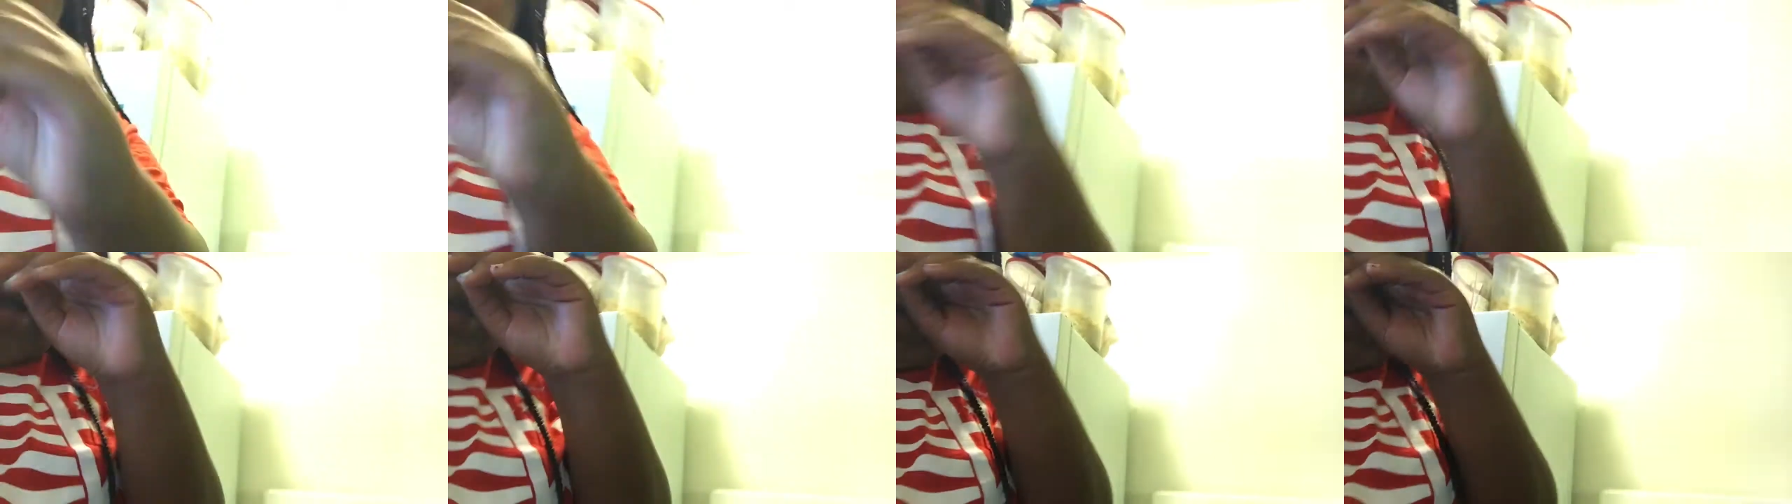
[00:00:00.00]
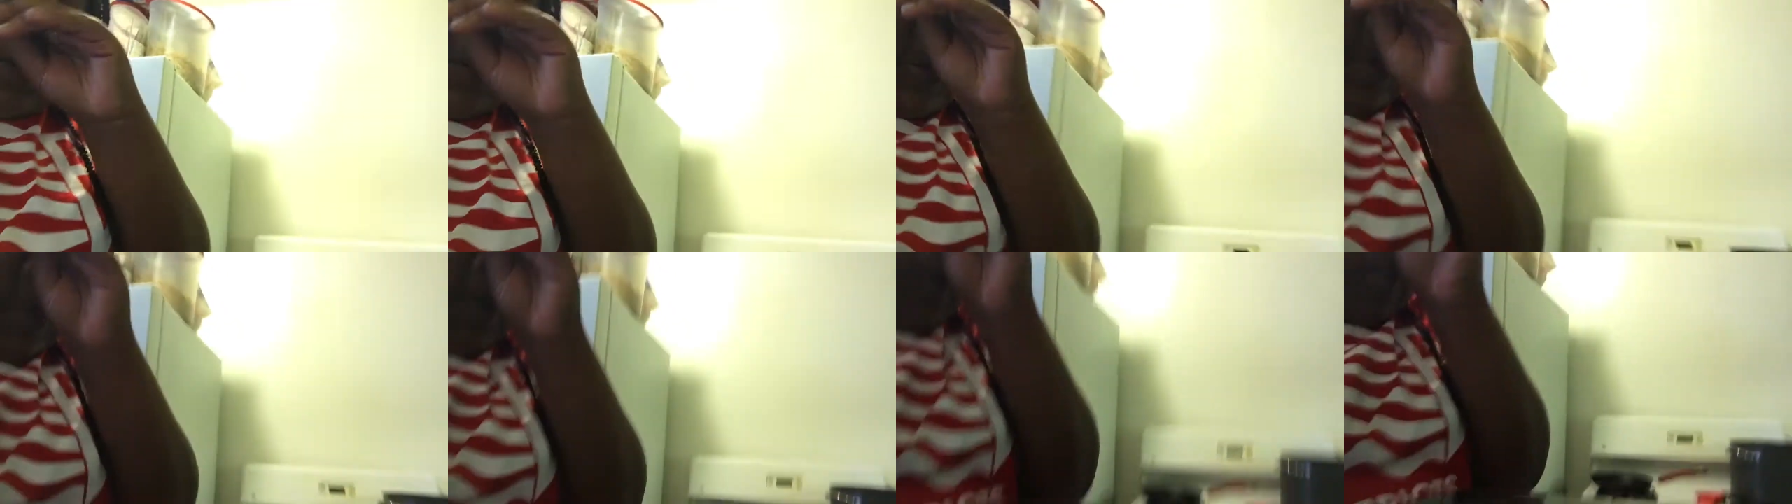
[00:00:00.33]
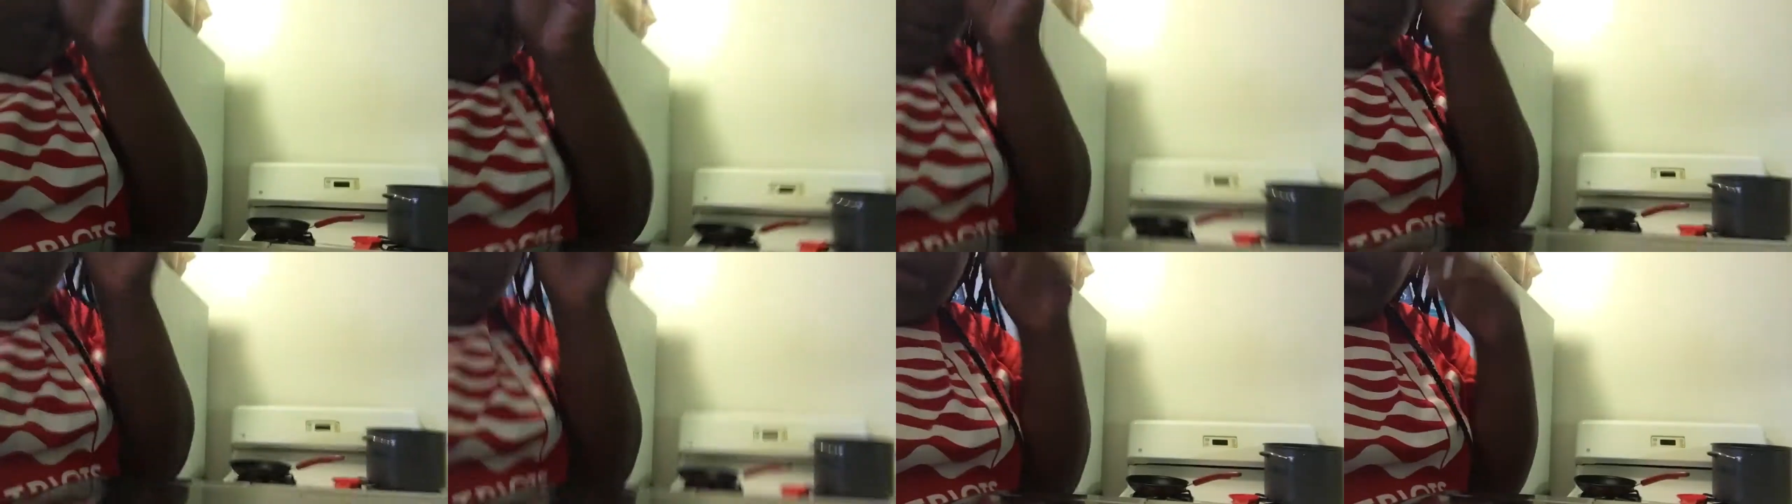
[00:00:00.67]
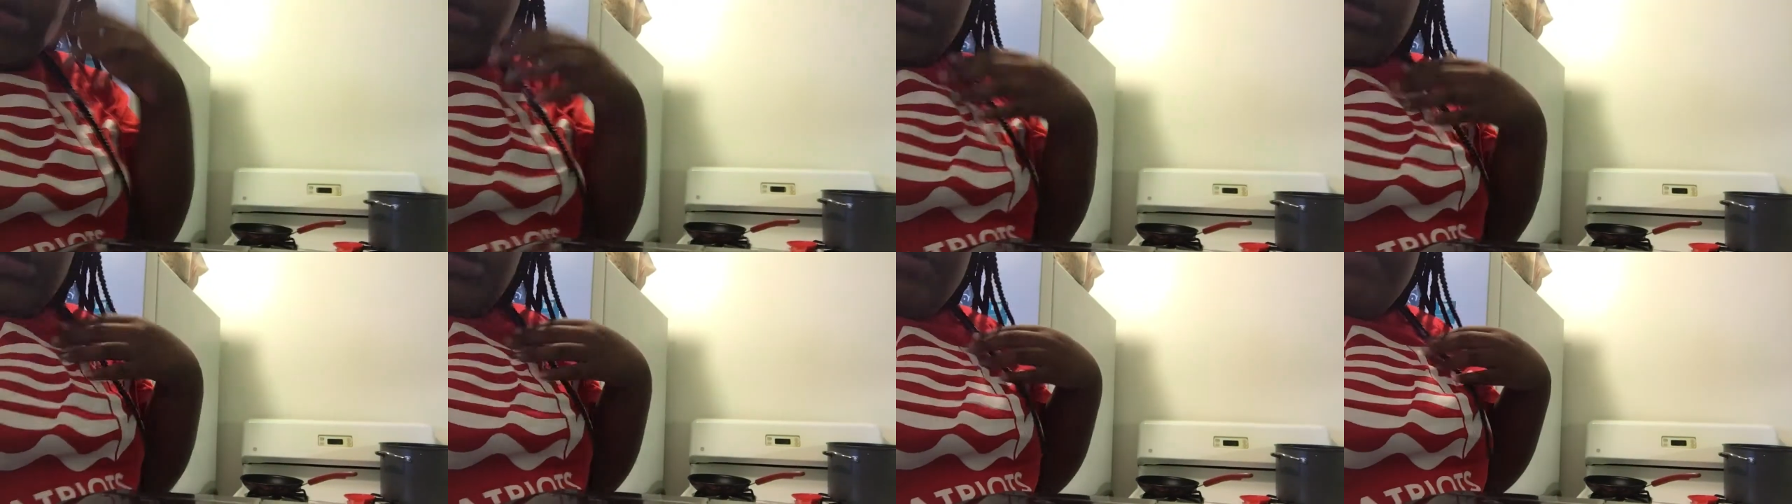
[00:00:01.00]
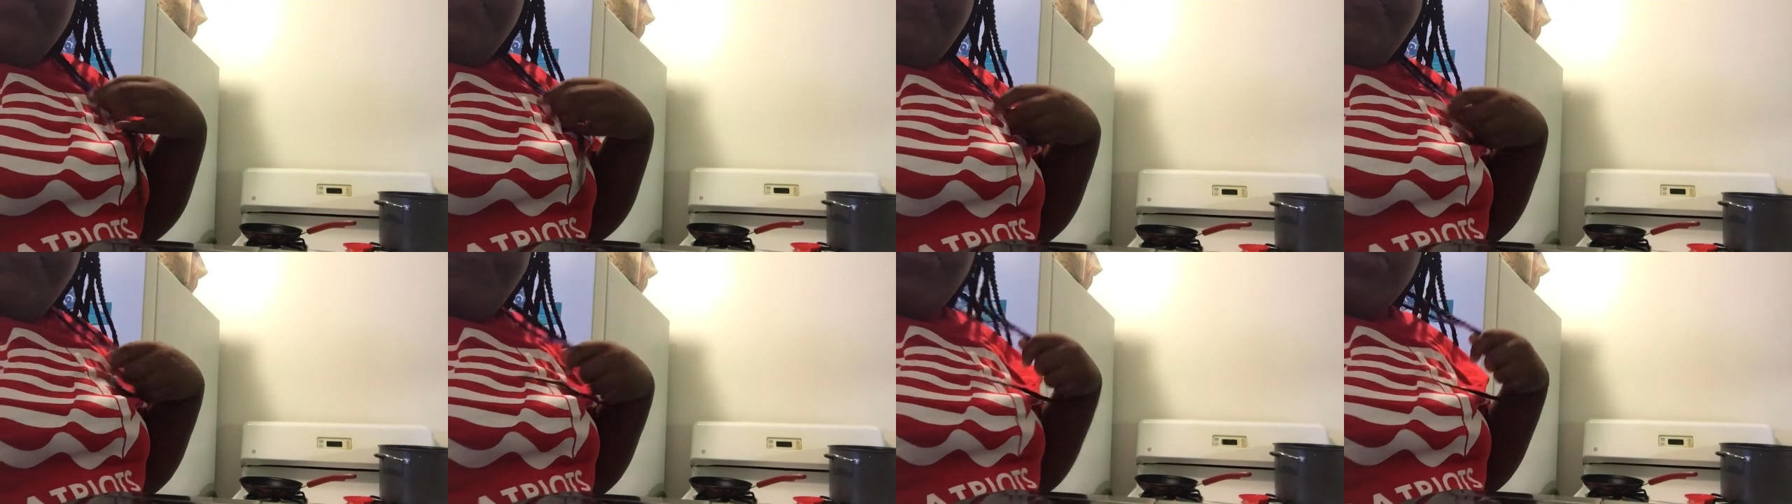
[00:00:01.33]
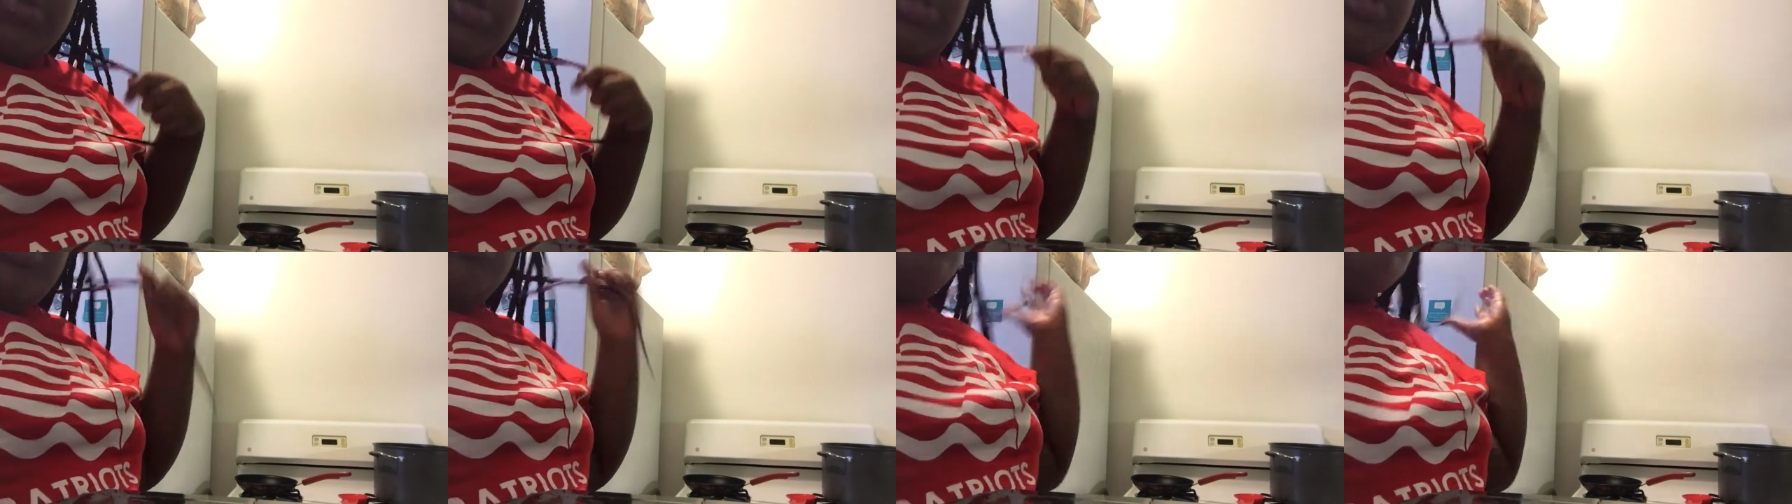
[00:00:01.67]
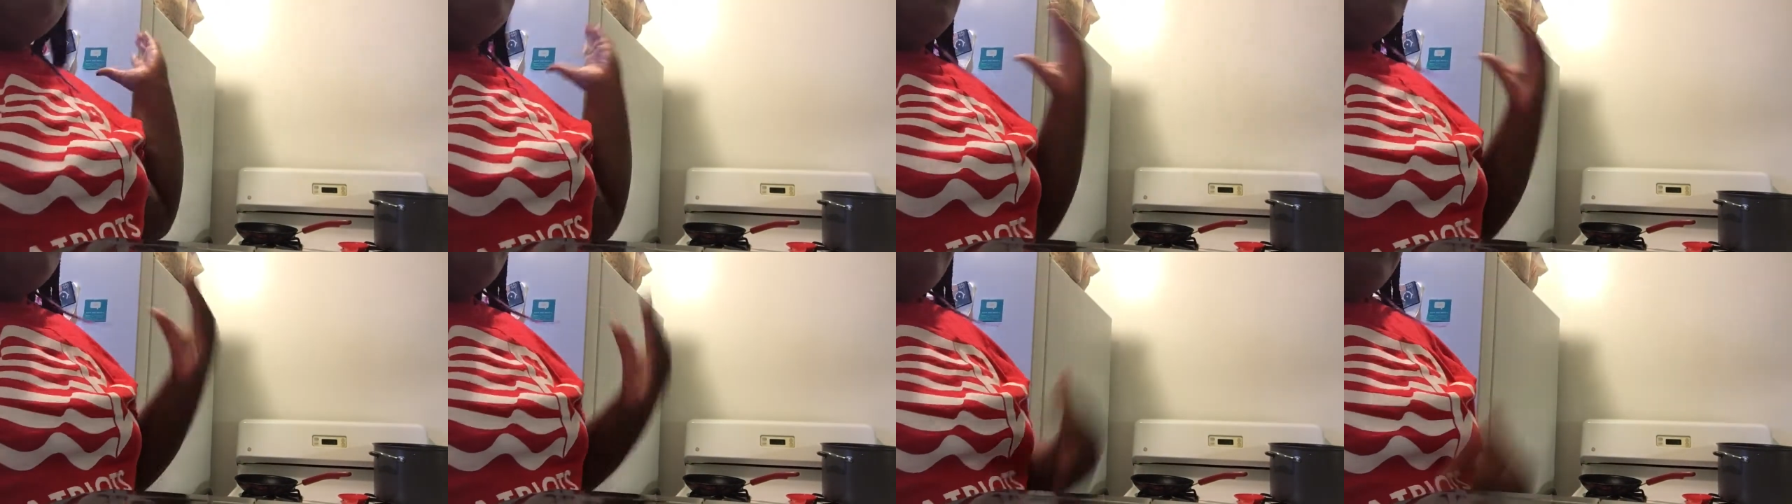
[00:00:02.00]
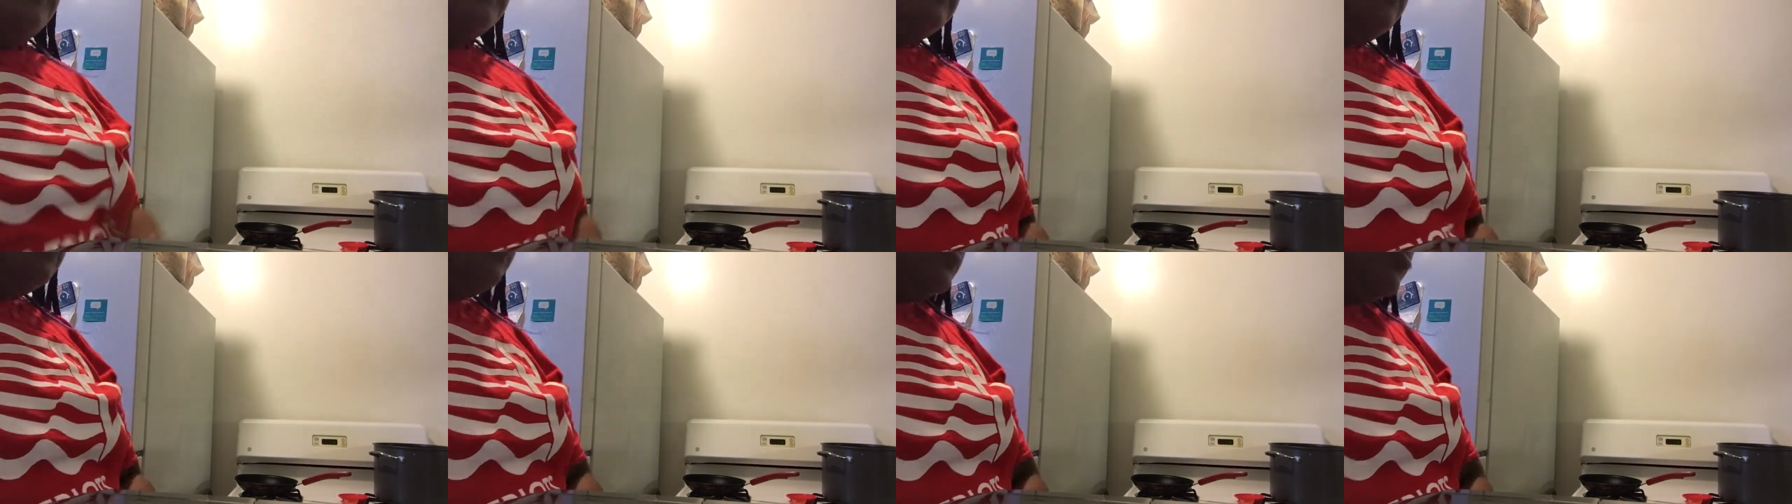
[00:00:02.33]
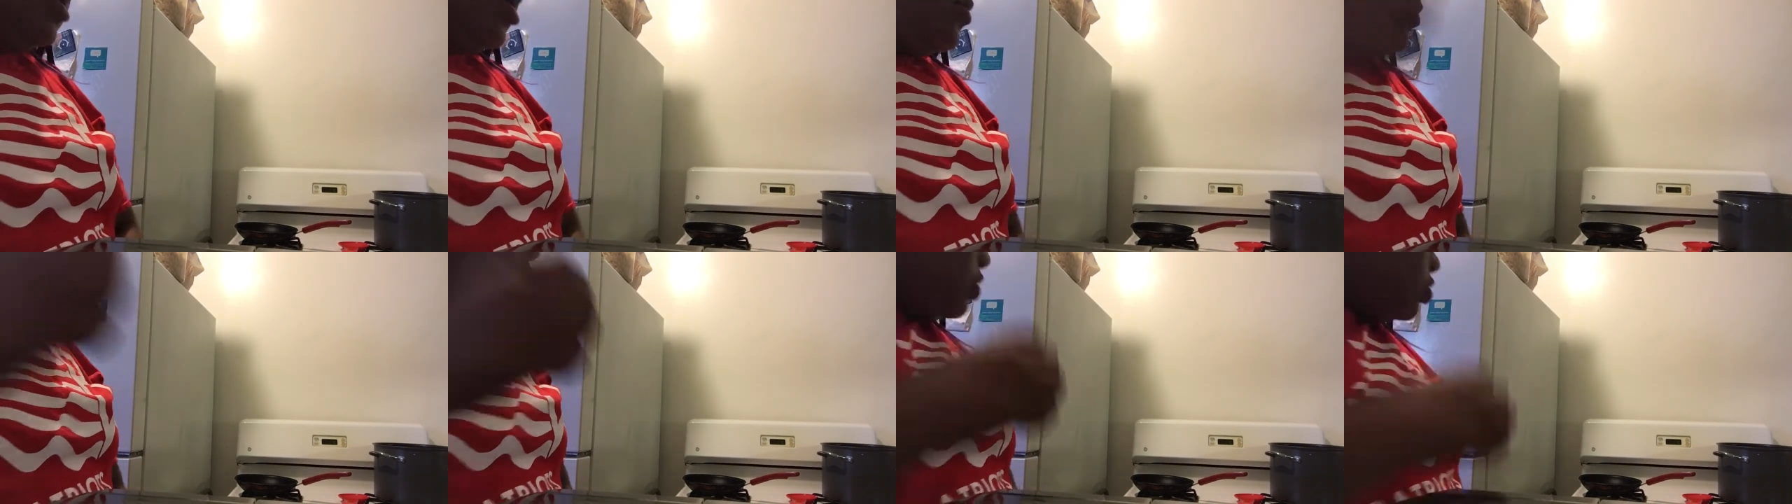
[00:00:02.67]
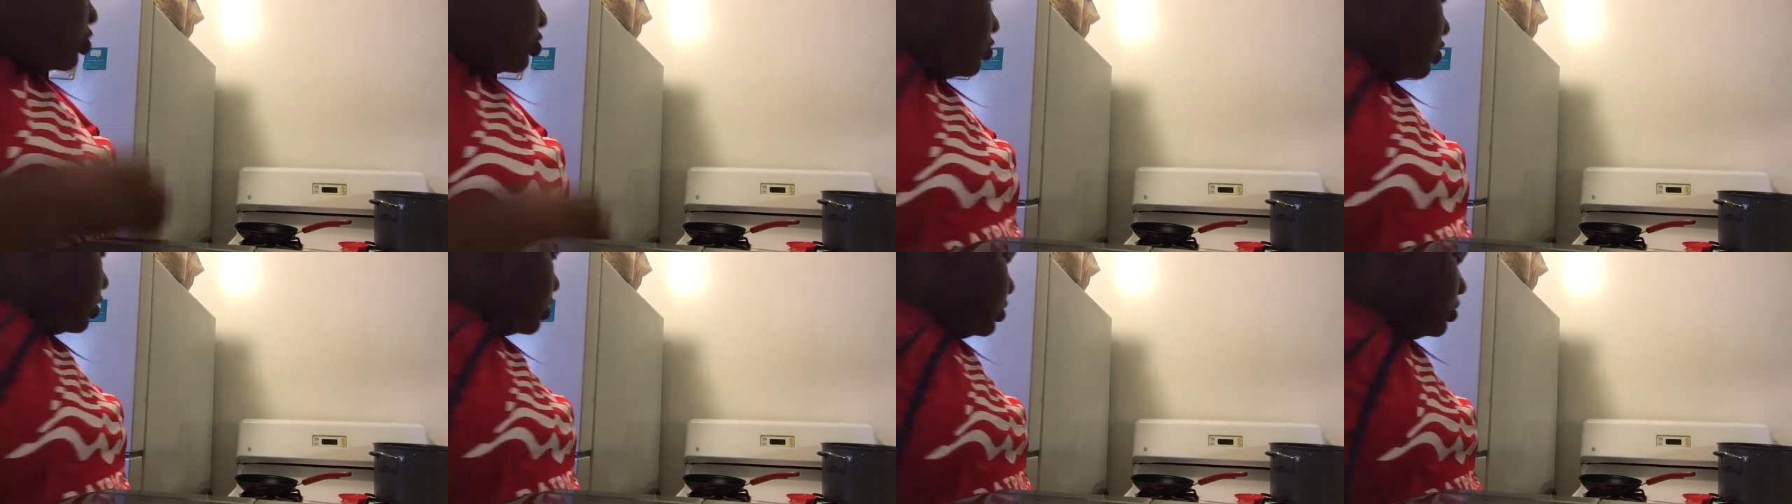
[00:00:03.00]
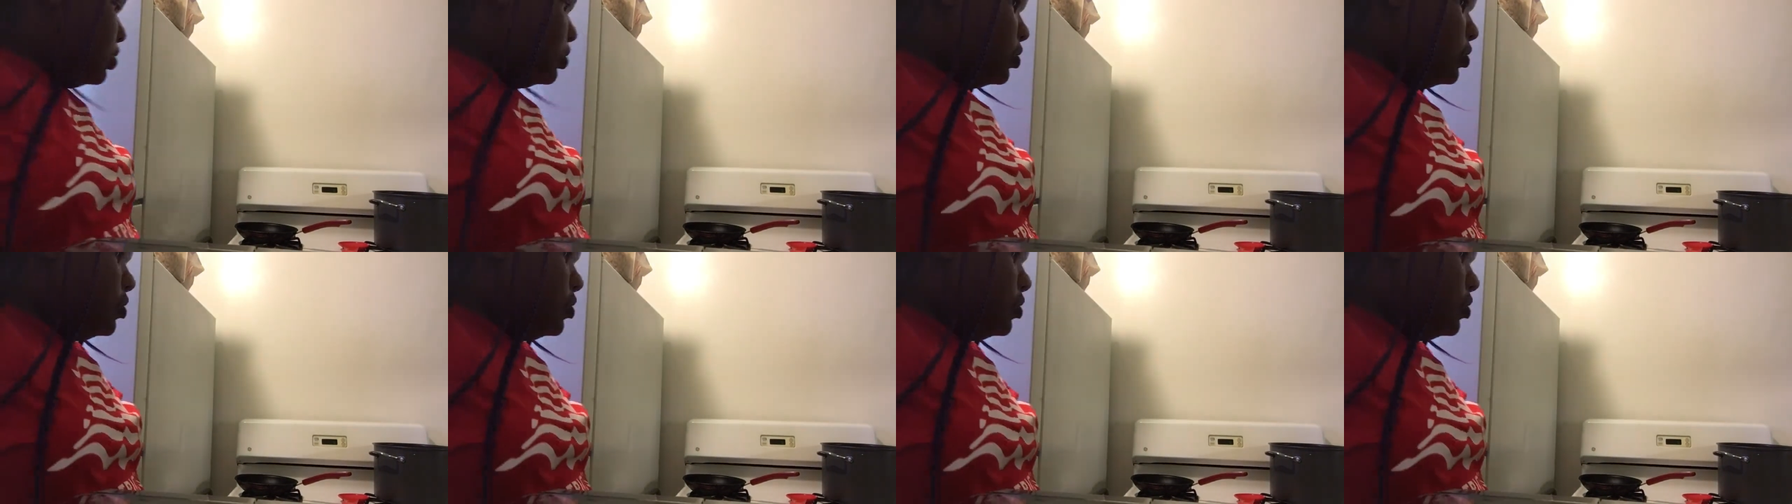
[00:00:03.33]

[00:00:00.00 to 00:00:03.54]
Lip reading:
(no speaker visible)